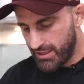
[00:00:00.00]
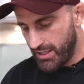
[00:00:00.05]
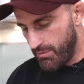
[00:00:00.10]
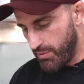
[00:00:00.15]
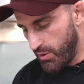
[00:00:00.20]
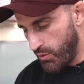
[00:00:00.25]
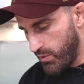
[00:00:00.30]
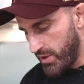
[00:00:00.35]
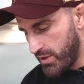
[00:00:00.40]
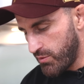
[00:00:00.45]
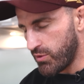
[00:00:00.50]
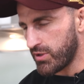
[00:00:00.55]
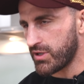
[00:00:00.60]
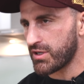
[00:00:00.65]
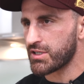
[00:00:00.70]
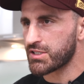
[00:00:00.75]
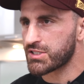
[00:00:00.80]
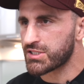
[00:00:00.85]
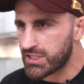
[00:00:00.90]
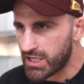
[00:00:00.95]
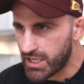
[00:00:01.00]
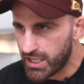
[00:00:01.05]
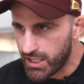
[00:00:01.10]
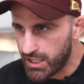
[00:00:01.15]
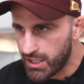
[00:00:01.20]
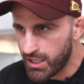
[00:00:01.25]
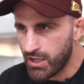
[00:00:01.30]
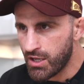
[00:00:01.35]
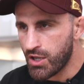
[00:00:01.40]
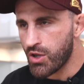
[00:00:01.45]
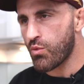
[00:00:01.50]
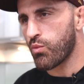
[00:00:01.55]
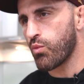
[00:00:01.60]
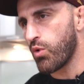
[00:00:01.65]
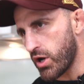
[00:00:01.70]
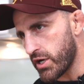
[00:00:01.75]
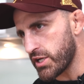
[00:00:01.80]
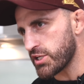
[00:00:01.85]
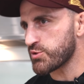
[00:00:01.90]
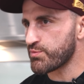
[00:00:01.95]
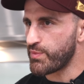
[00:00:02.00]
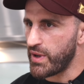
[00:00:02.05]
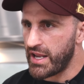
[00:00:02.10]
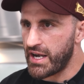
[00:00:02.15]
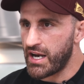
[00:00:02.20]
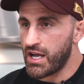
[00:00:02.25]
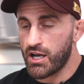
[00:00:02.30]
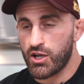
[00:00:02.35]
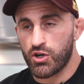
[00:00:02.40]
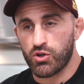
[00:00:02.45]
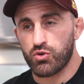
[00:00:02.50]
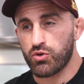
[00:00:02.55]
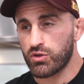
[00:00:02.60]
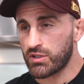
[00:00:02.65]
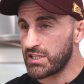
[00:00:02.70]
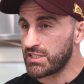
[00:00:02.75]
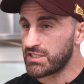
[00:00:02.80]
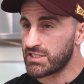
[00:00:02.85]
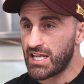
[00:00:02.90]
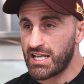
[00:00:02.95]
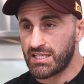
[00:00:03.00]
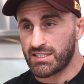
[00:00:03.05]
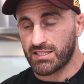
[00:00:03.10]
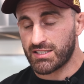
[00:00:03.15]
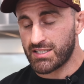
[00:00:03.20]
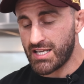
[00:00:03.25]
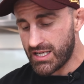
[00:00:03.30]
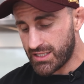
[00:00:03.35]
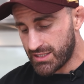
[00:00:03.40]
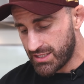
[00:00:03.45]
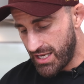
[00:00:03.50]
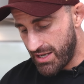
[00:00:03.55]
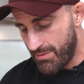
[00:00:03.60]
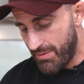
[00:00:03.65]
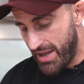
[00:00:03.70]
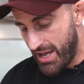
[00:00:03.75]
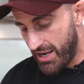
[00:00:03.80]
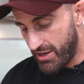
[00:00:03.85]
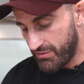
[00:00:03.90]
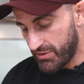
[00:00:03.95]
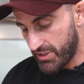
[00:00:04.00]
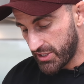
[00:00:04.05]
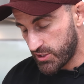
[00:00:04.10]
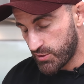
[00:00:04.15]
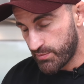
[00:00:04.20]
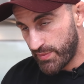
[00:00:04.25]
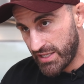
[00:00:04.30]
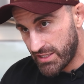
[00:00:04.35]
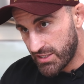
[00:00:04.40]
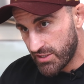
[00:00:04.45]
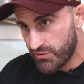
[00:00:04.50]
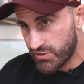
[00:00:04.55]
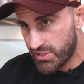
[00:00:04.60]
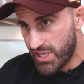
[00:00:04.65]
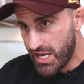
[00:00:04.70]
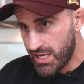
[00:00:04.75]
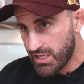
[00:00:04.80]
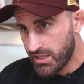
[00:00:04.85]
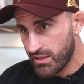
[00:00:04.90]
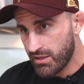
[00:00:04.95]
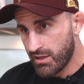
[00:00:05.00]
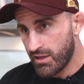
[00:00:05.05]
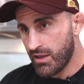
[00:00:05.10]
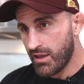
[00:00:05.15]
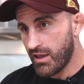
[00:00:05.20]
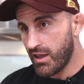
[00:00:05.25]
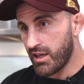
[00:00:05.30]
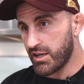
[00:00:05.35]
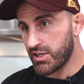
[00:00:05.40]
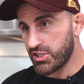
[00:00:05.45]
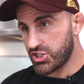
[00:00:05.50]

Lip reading: there, but we wanted to see what is better. I'm going to cook these steaks exact same out of an expensive steak and a